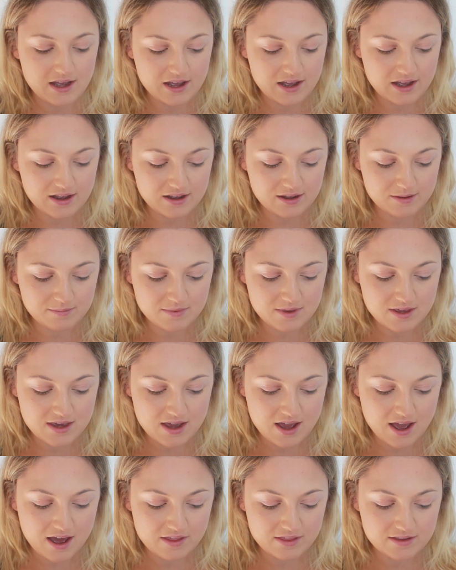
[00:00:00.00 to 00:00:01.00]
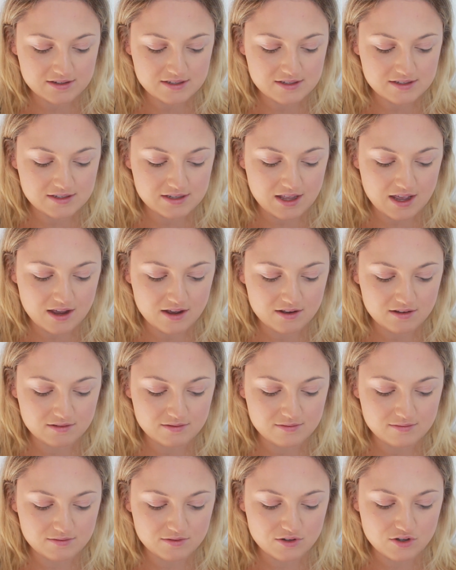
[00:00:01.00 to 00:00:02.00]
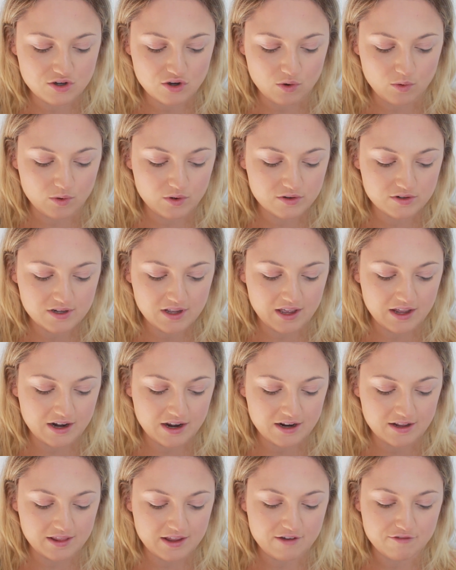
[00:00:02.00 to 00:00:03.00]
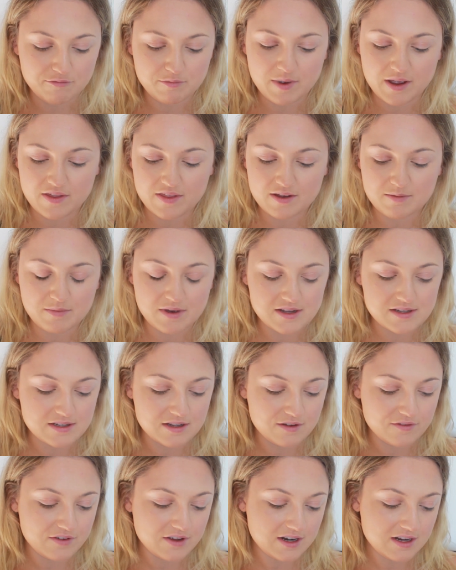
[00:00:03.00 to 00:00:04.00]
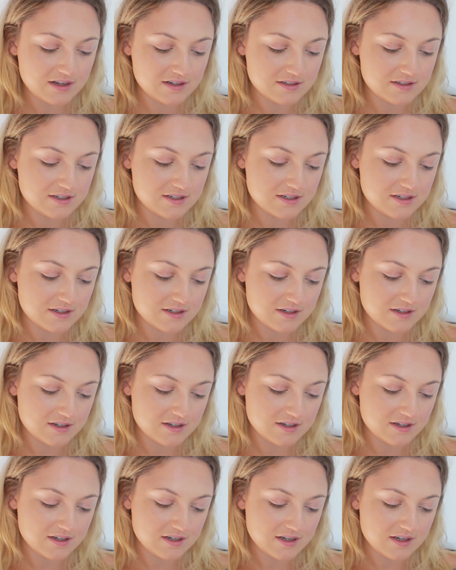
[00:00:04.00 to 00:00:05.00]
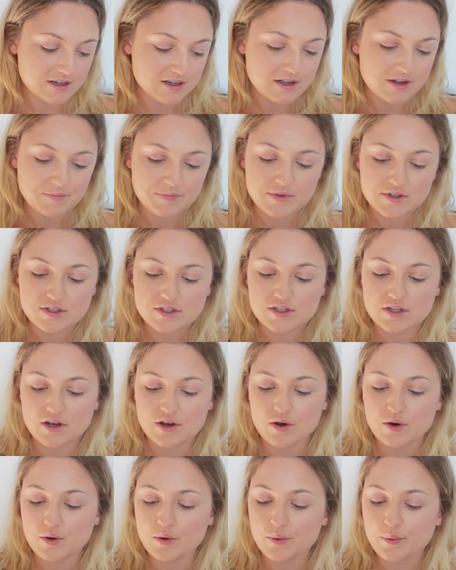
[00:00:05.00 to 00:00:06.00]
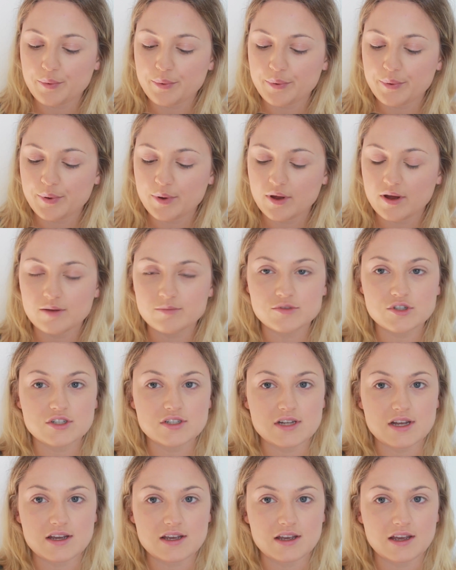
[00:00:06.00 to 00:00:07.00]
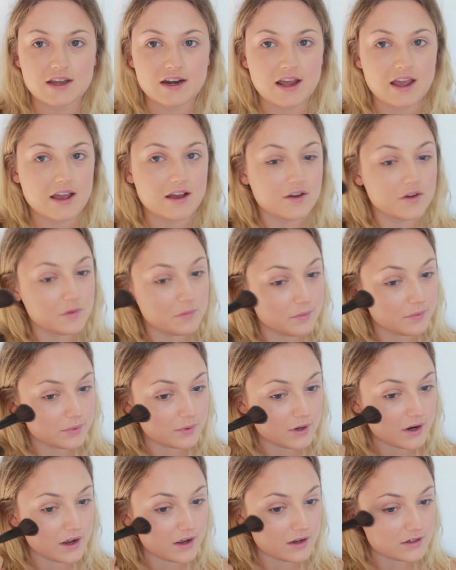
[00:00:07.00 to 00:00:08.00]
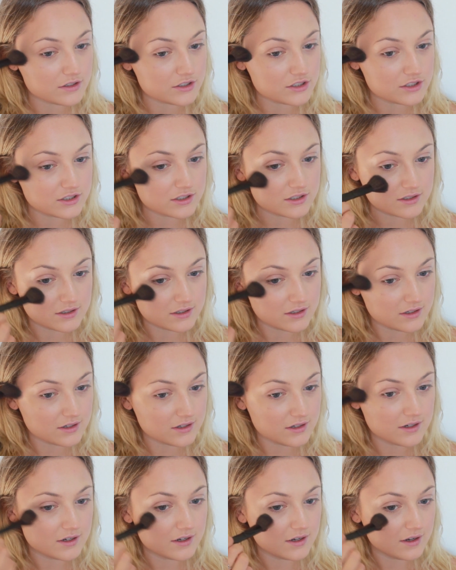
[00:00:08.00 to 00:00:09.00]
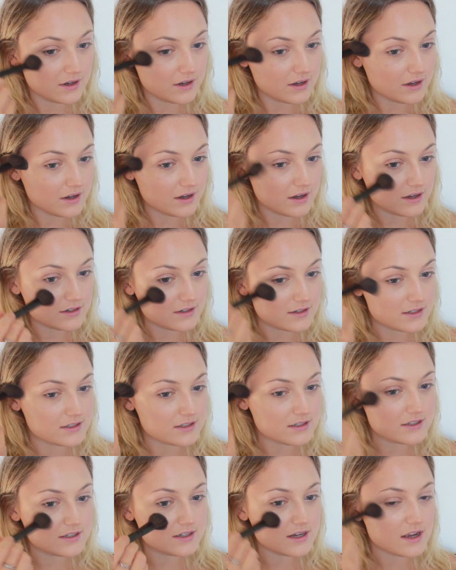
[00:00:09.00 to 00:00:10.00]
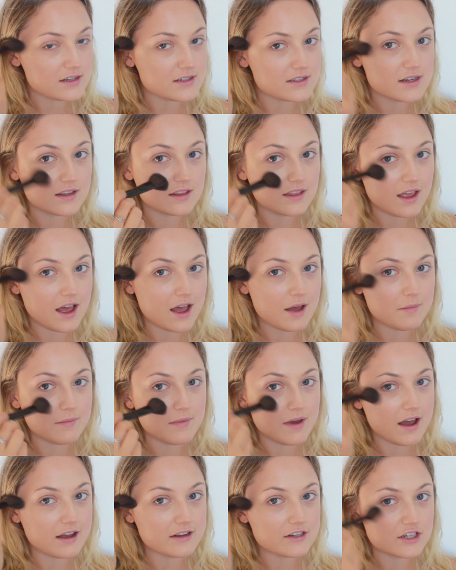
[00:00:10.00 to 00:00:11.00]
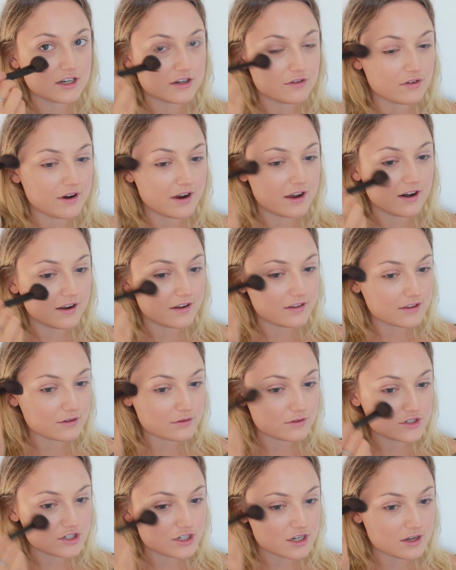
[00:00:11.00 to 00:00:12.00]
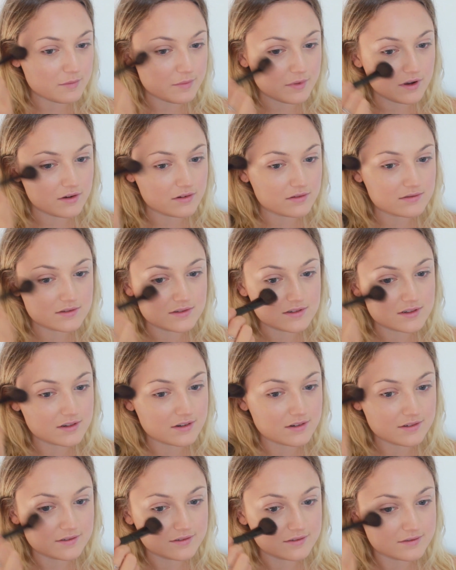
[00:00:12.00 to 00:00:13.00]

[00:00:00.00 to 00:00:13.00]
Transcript: Um, yeah, this is like gold and I love bathing myself in it. So just taking an angled brush and dusting that magic right on those cheekbones.